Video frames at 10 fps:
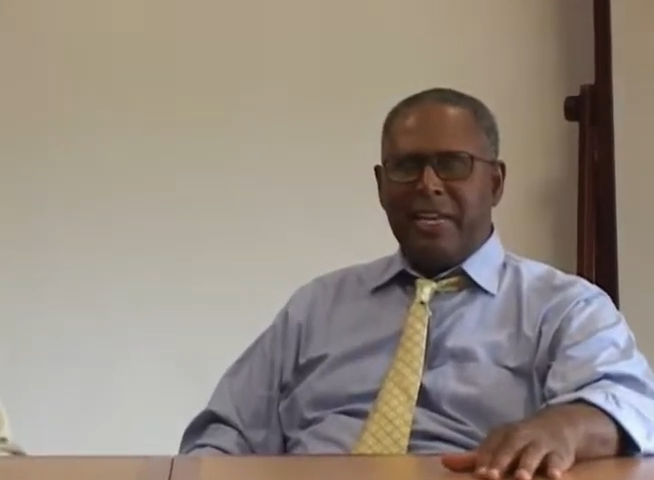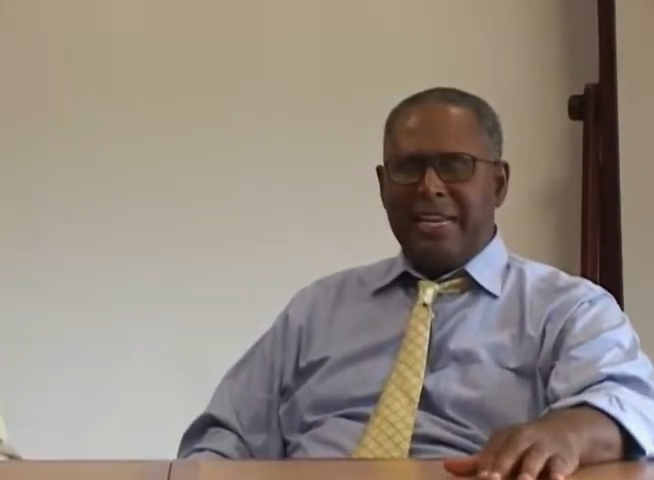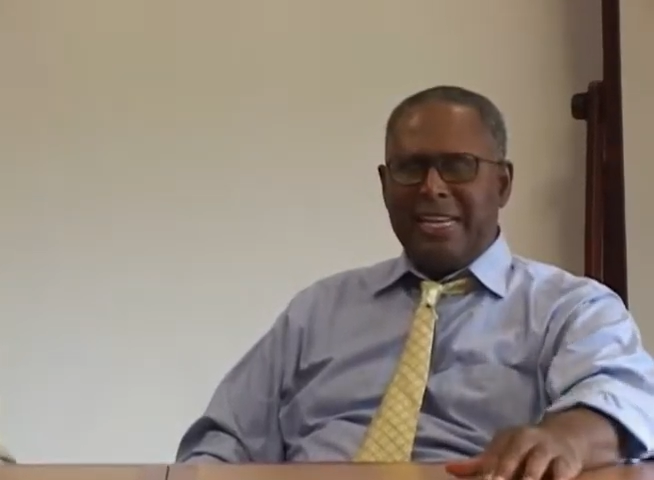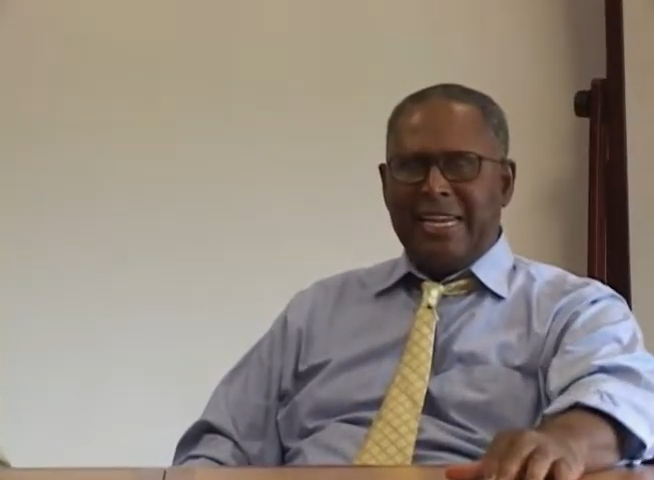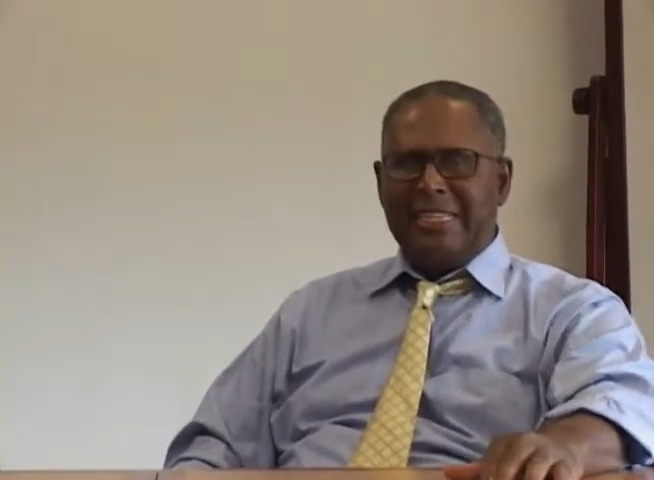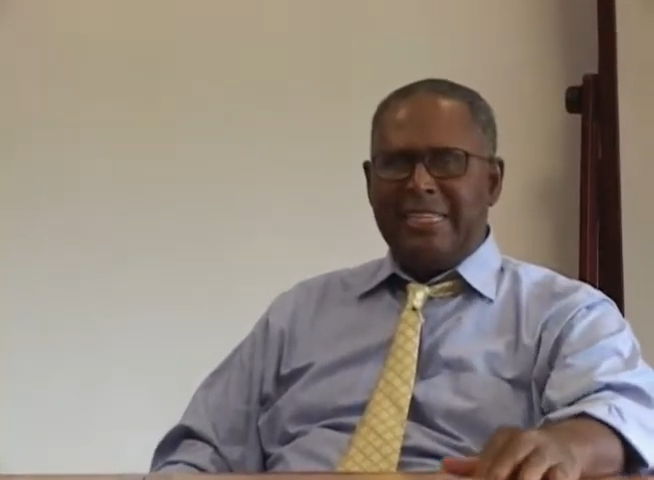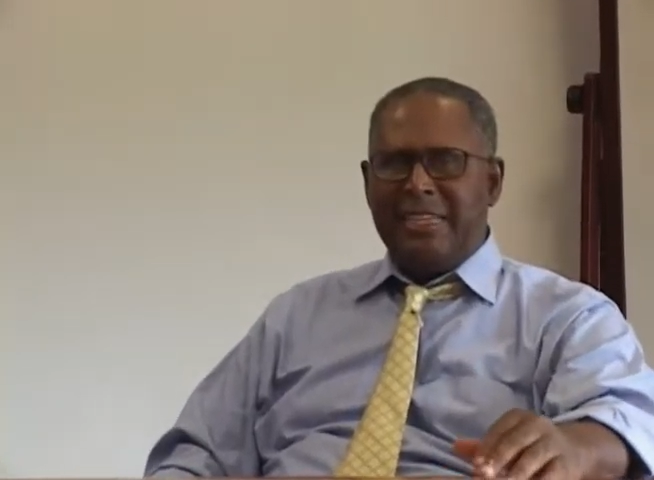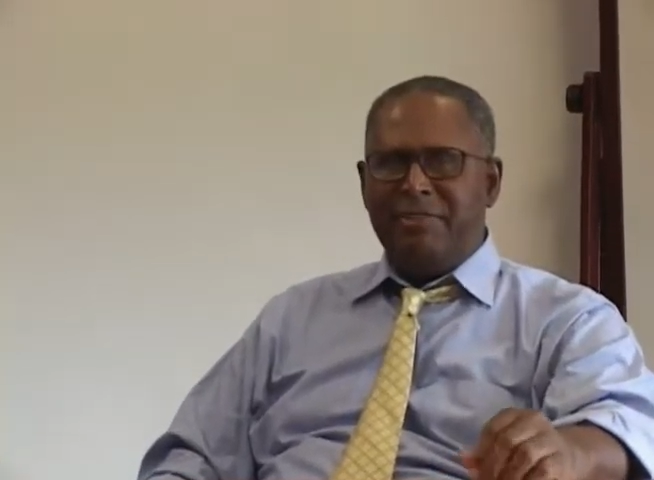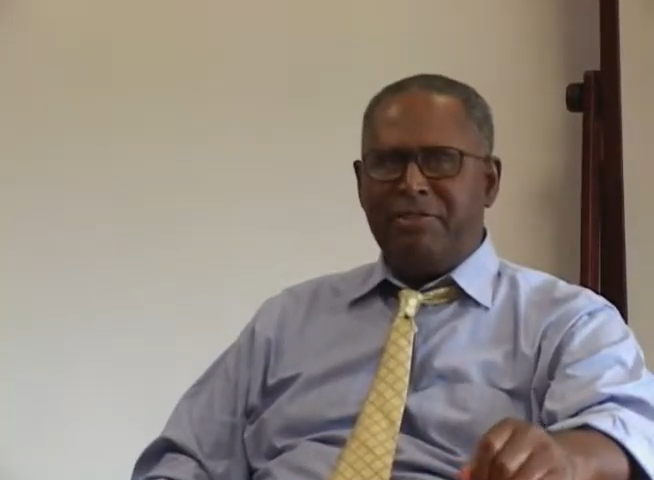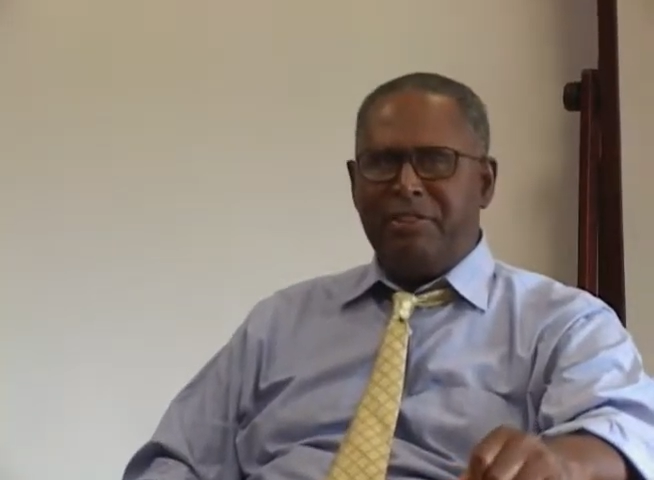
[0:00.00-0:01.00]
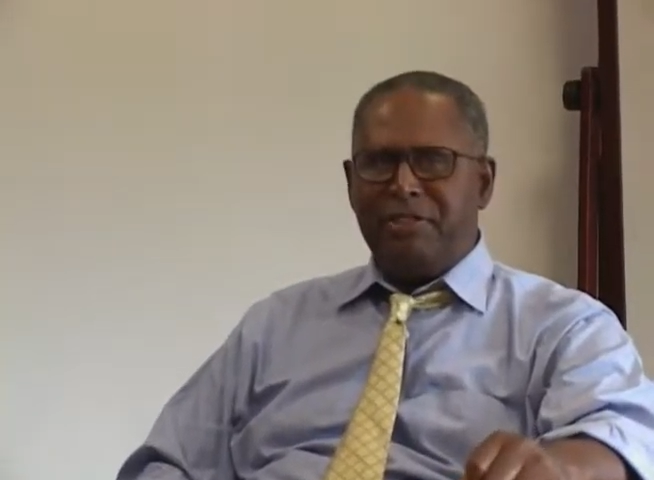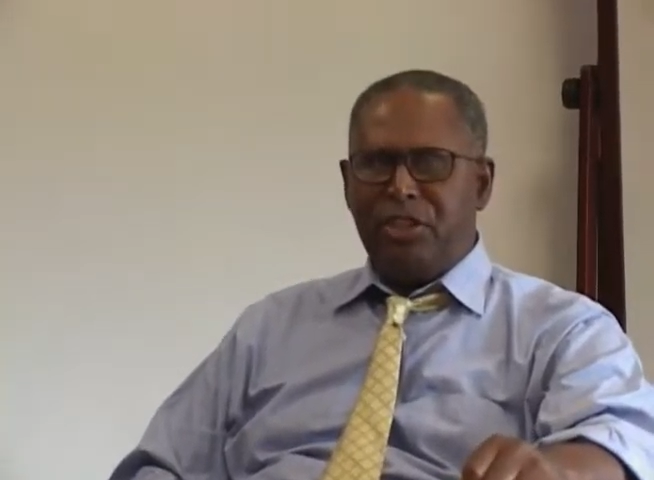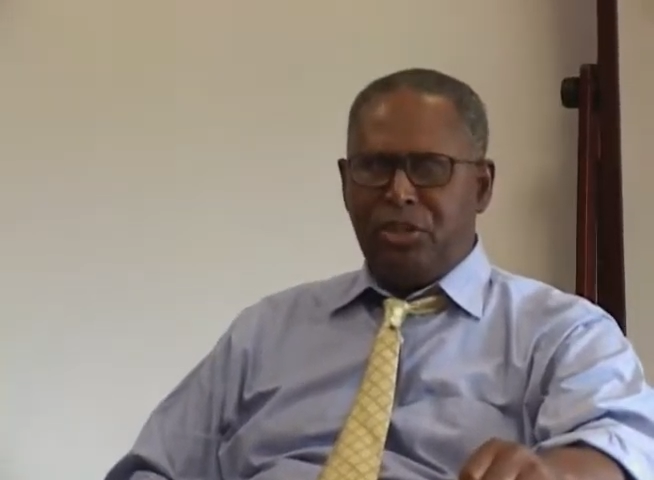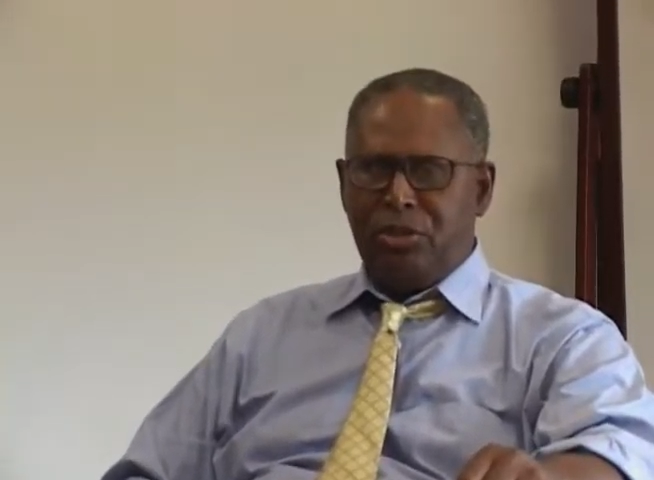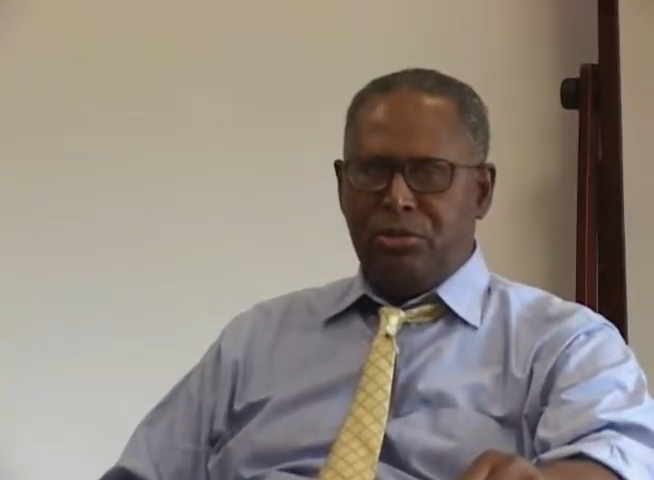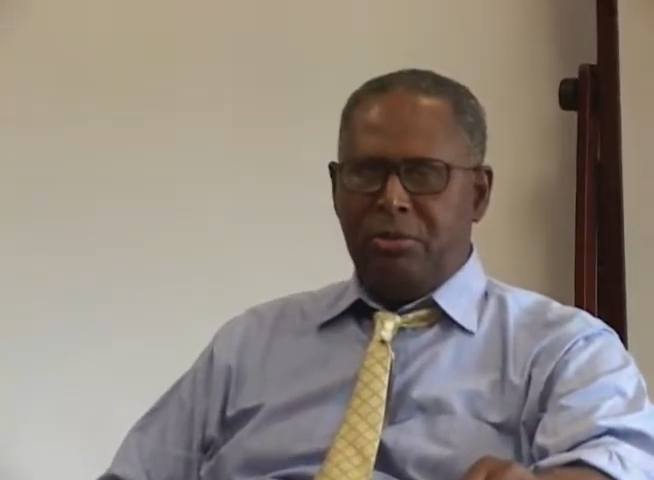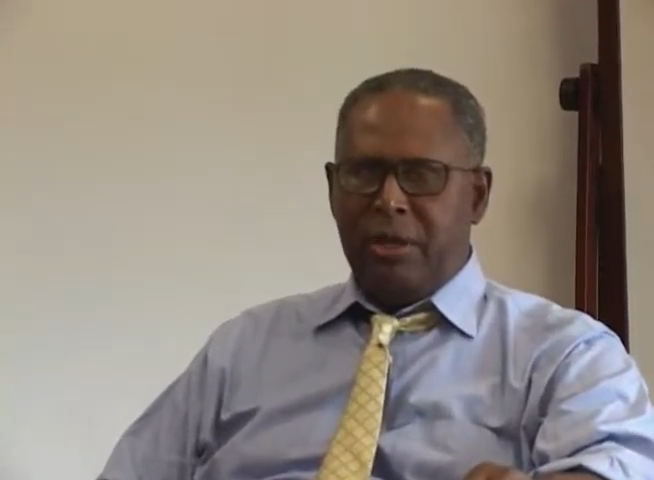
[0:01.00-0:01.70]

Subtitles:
and 1952,